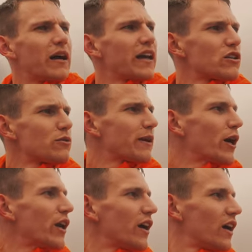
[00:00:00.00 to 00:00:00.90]
It should be
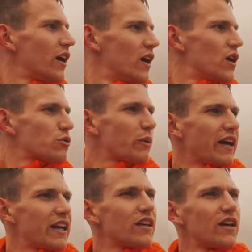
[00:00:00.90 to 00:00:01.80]
good. It's
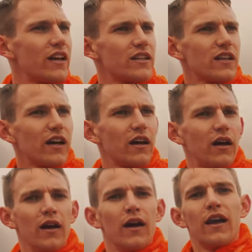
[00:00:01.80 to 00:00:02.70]
weird. It's a
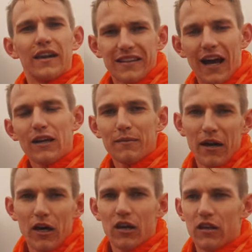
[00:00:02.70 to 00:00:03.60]
tiny bit
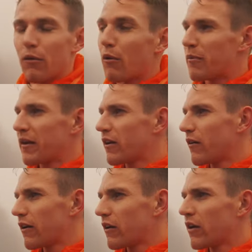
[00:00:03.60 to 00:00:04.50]
earlier than what we've been
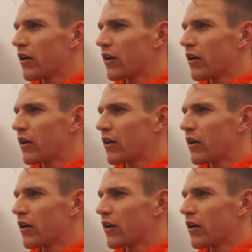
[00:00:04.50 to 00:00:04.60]
doing.